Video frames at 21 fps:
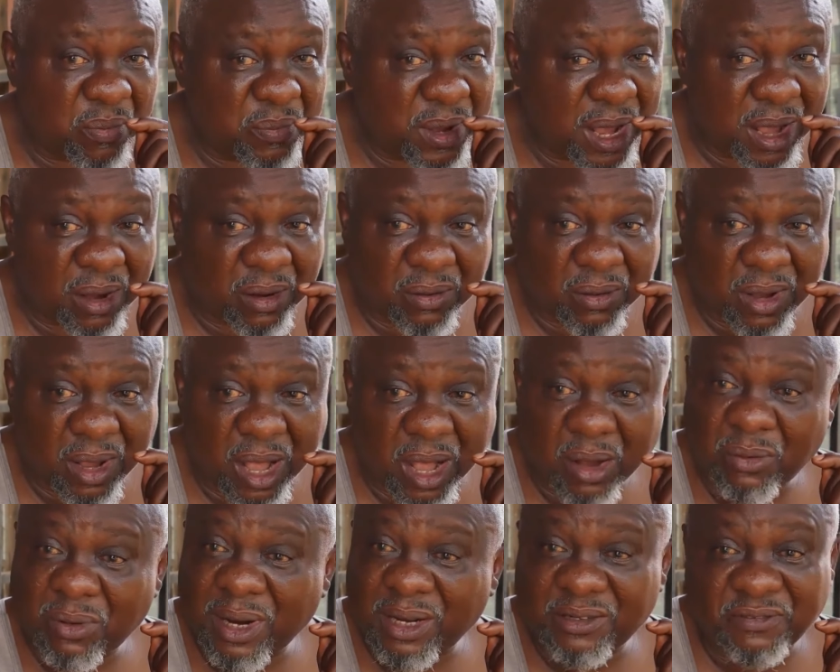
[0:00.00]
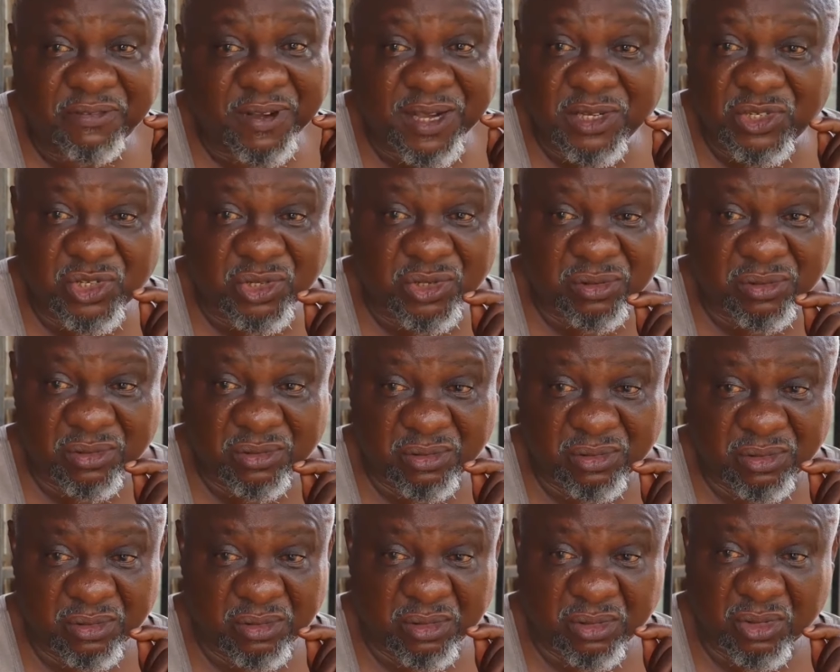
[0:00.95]
for me, I will advise you
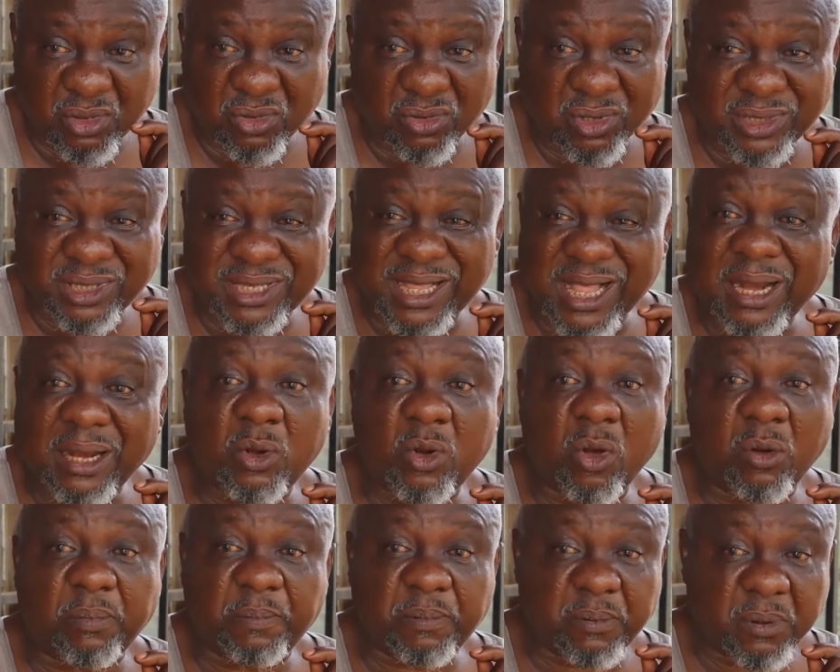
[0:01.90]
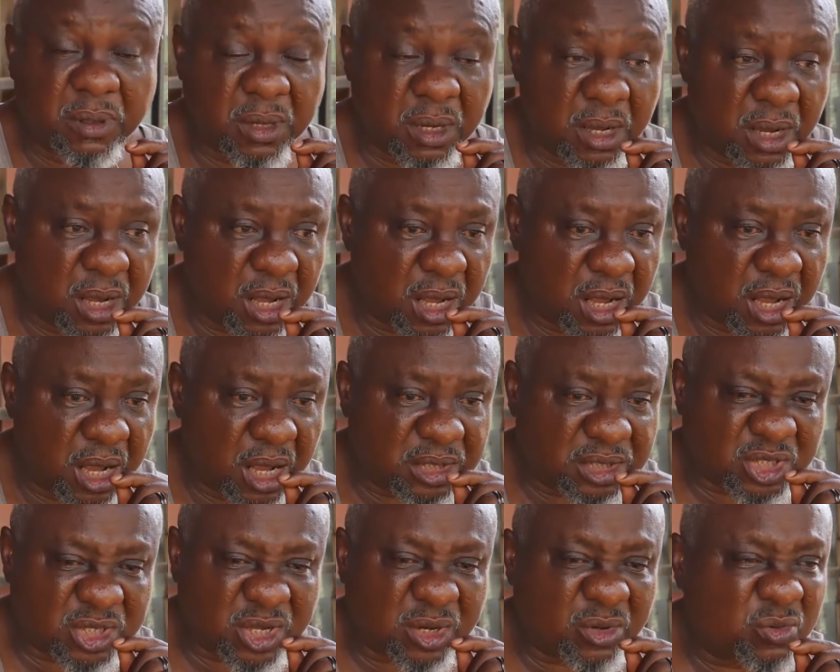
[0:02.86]
to stand up
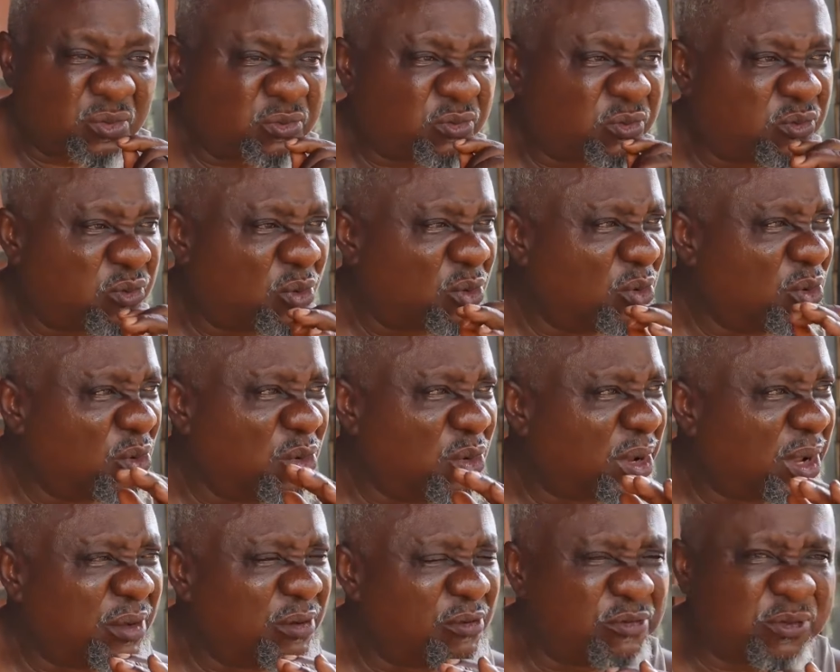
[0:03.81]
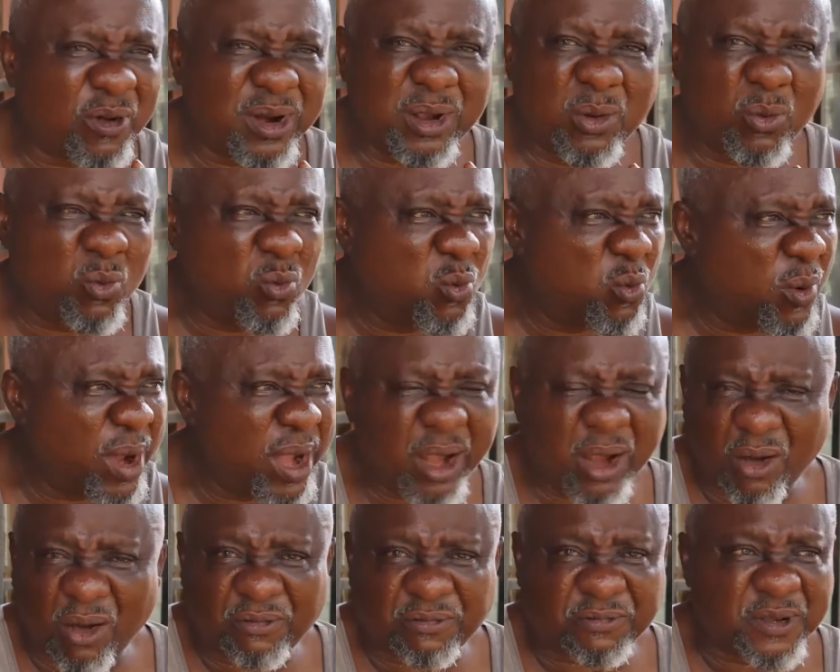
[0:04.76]
and start looking for a
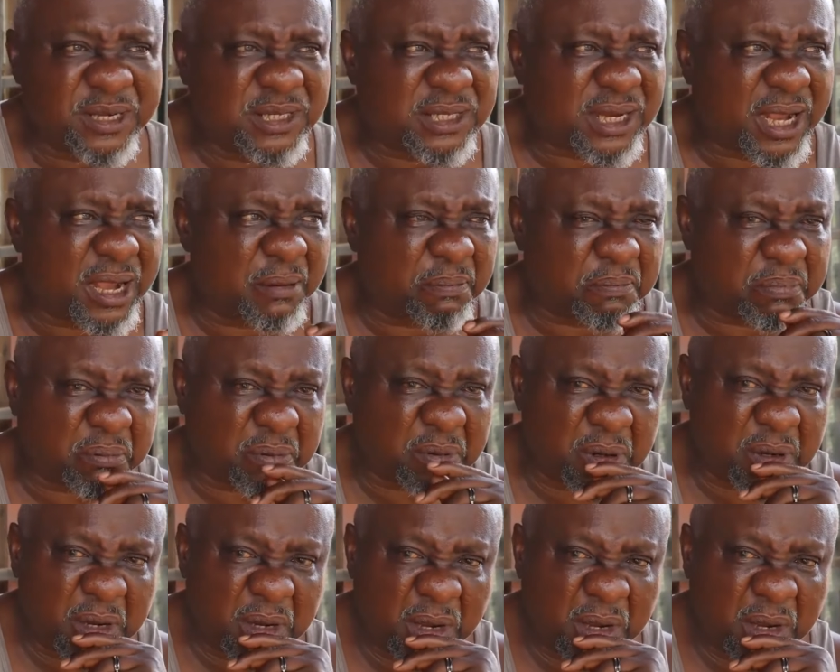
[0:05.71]
way of escape